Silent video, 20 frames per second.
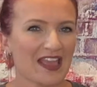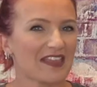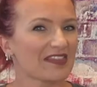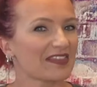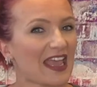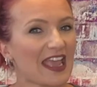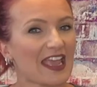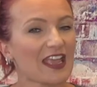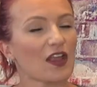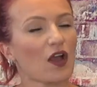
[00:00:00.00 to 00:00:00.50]

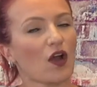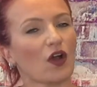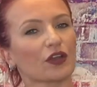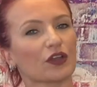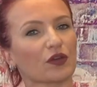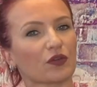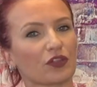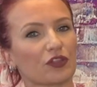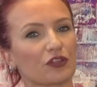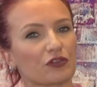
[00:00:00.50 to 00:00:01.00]
They are
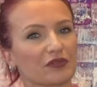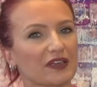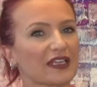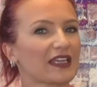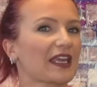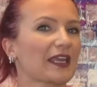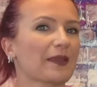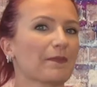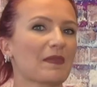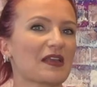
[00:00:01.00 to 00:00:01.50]
your 3
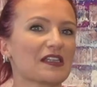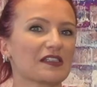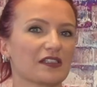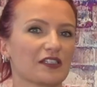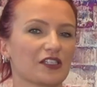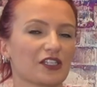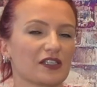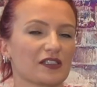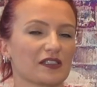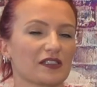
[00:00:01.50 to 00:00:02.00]
key
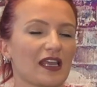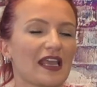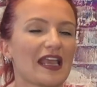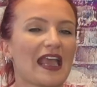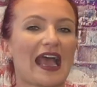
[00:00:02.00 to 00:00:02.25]
messages,